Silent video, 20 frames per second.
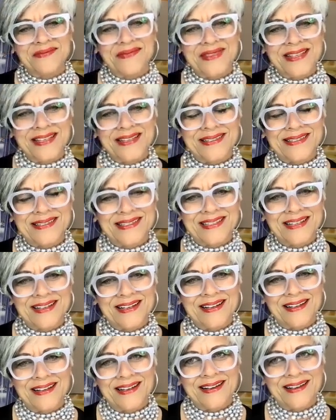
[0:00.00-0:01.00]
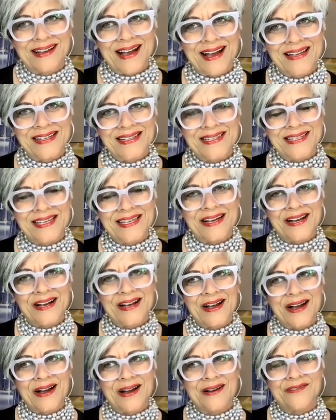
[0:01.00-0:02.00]
this
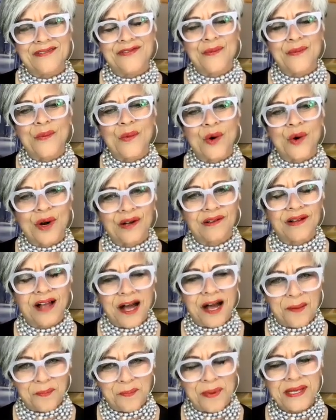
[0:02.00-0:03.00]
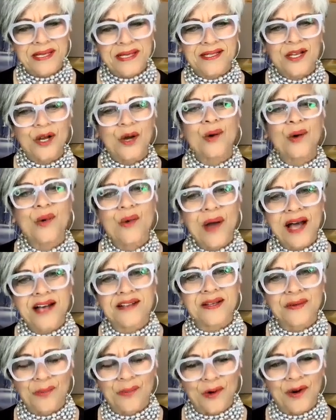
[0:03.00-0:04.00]
idea of moral compass. Who
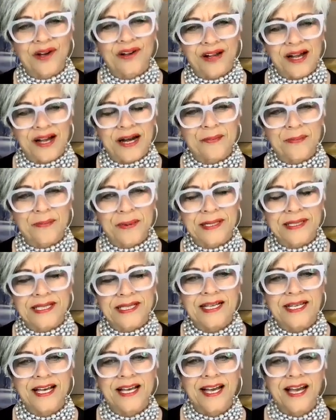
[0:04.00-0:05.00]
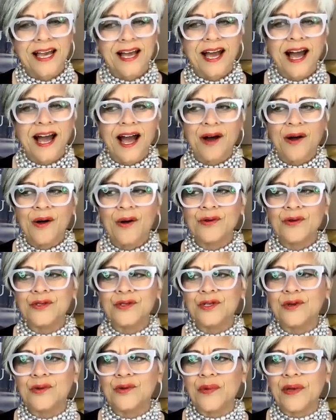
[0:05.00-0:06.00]
has a moral compass? How
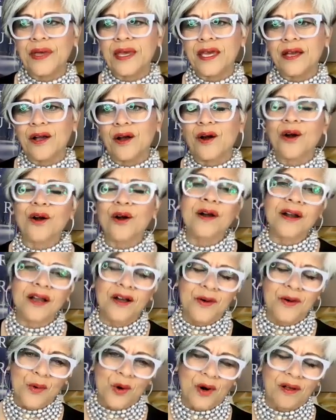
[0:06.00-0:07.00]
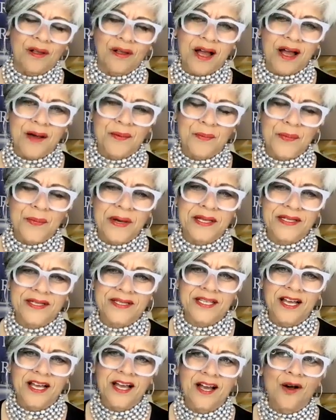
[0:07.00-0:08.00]
do we earn a moral
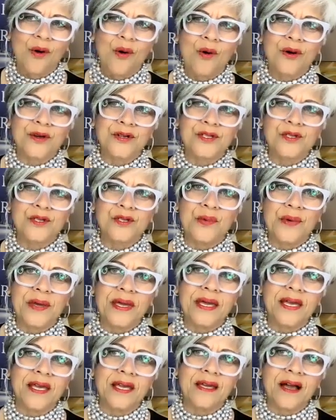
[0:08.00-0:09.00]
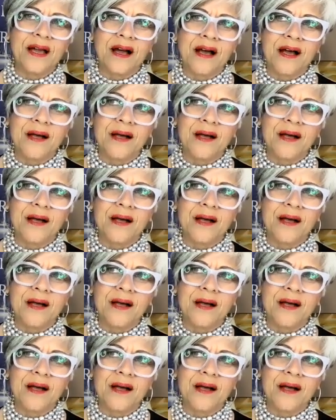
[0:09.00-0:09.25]
compass? Or do we